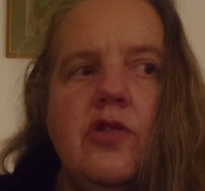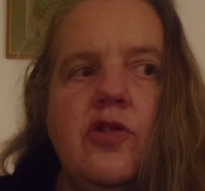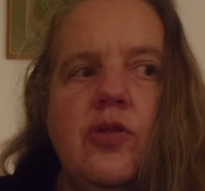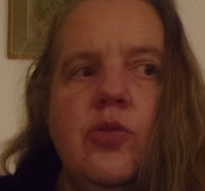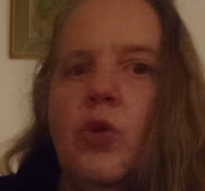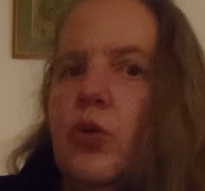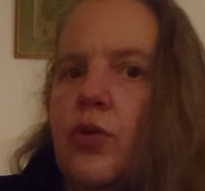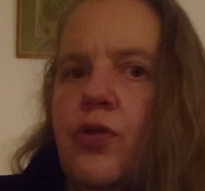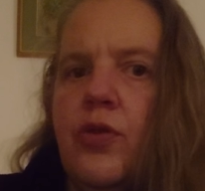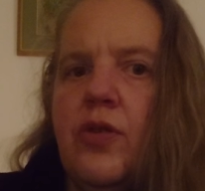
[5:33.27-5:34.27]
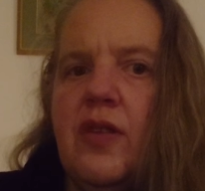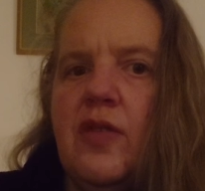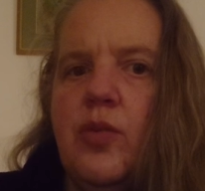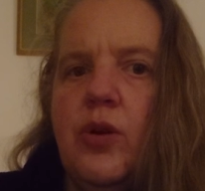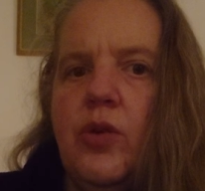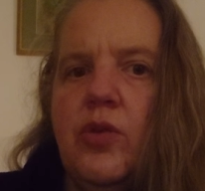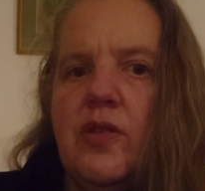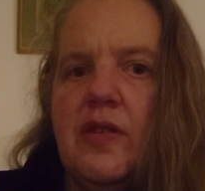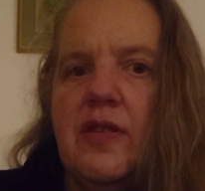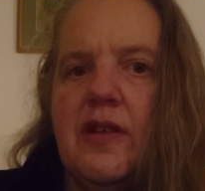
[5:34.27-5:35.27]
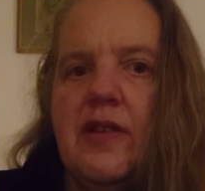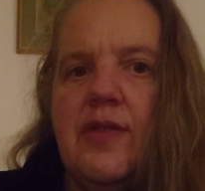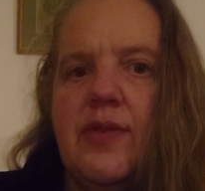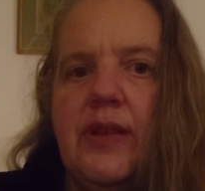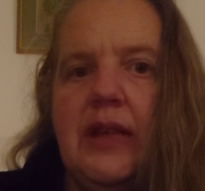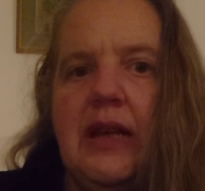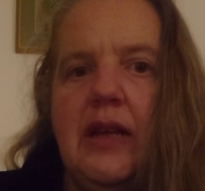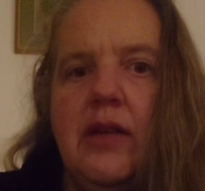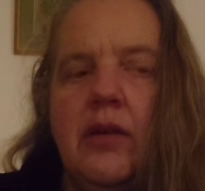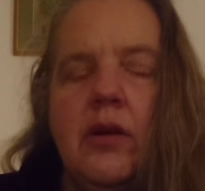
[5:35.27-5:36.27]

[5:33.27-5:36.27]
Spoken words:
to walk through this world successfully.